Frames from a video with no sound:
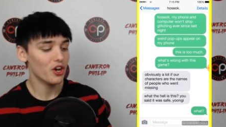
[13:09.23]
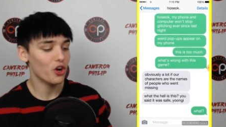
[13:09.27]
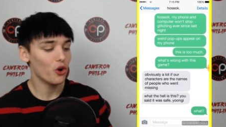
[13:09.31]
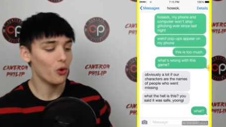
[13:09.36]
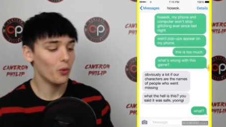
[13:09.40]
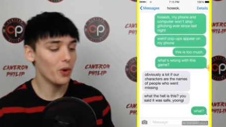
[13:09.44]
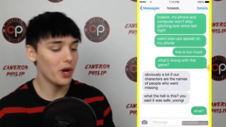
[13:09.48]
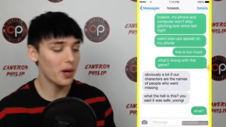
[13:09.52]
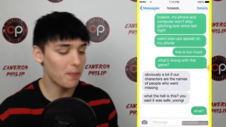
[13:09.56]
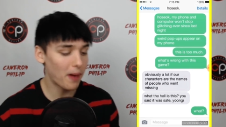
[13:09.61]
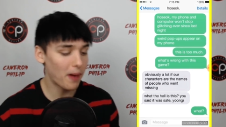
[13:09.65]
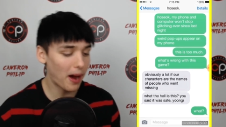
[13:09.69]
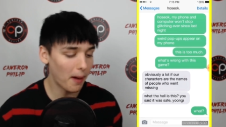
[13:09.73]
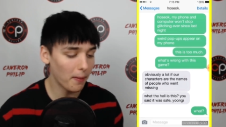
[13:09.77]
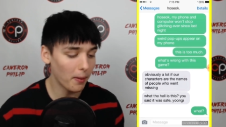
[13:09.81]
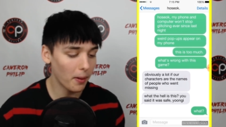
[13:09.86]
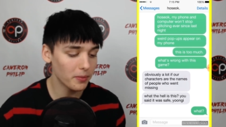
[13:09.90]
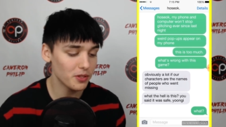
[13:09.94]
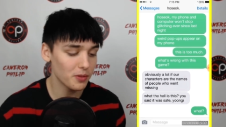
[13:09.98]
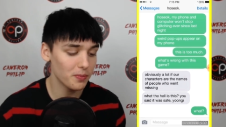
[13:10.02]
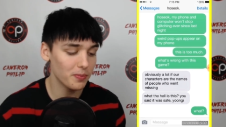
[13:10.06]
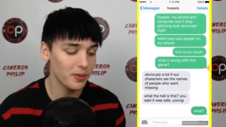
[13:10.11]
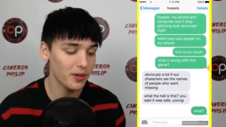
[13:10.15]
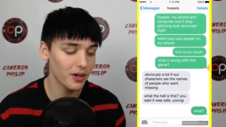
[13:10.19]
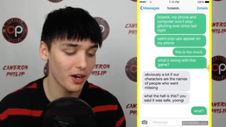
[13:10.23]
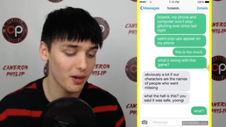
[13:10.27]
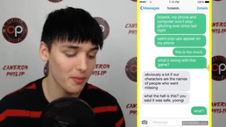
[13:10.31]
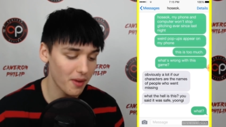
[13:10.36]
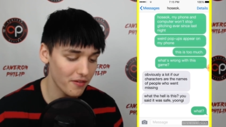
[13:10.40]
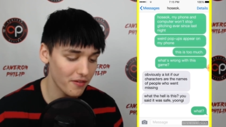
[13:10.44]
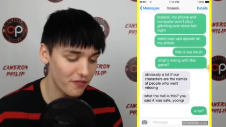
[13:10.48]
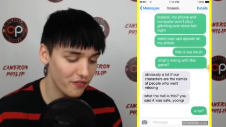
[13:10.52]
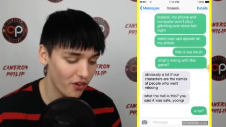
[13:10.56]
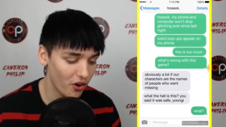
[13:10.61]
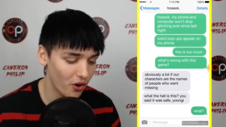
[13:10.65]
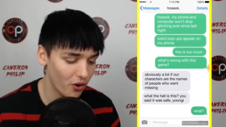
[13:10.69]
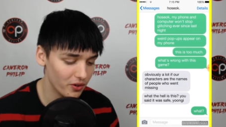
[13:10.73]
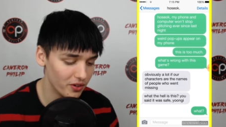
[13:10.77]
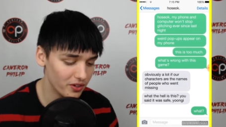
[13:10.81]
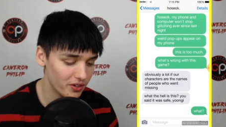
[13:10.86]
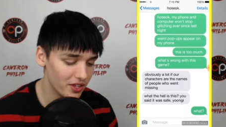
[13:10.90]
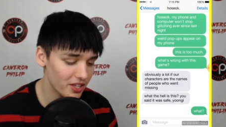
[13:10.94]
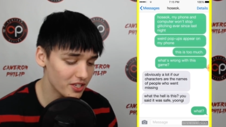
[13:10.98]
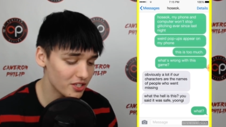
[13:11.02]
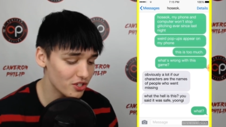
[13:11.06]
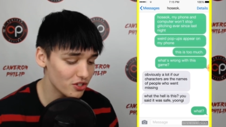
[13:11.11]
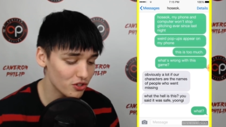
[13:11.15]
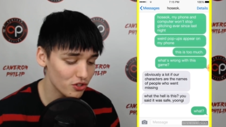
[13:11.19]
Weird pop-ups appear on my phone.
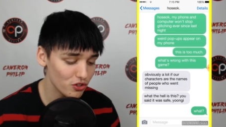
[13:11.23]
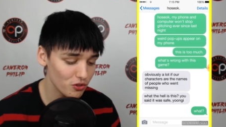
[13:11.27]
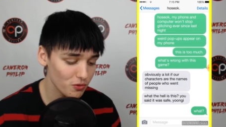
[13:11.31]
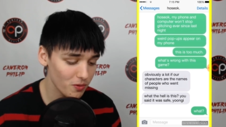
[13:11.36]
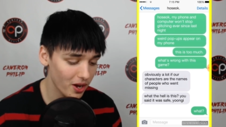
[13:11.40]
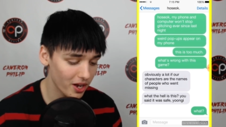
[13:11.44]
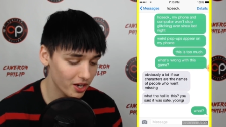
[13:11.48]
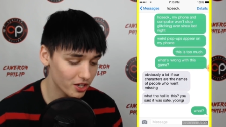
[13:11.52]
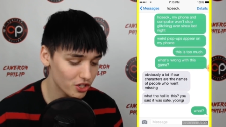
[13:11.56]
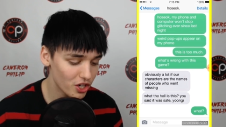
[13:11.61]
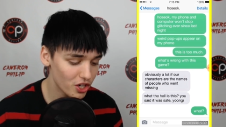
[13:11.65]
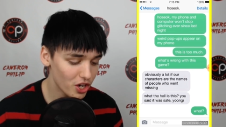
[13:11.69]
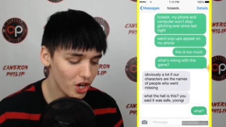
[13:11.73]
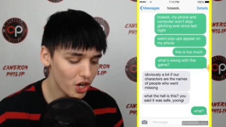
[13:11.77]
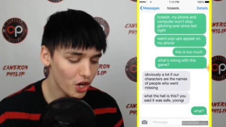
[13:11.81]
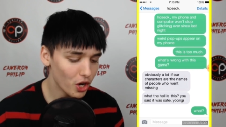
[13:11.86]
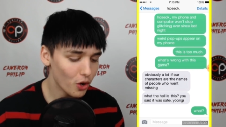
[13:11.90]
This is too much.